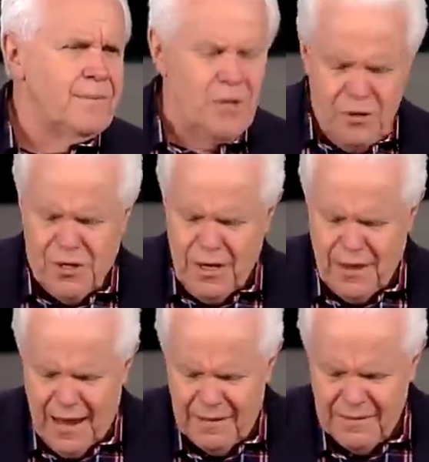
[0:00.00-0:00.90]
Do you see
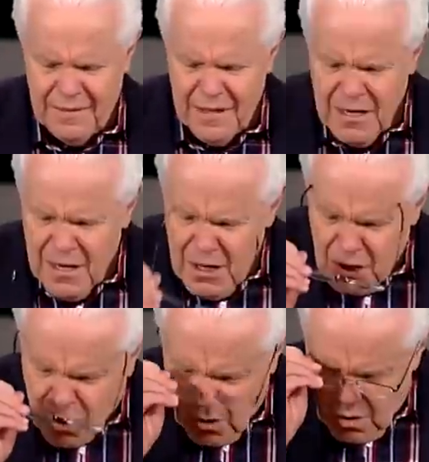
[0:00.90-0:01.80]
that?
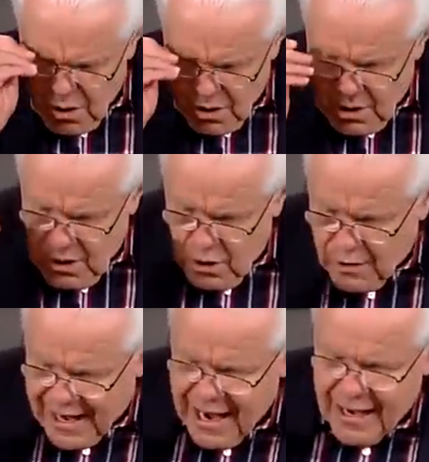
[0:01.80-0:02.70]
So you
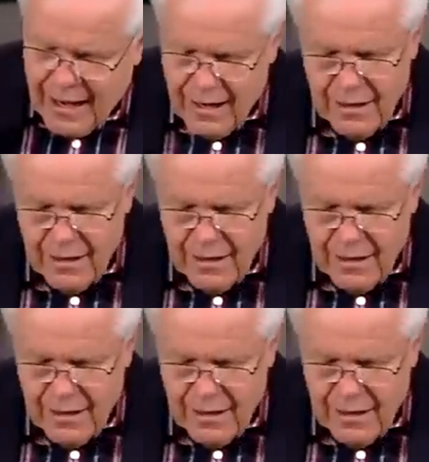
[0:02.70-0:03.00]
can't,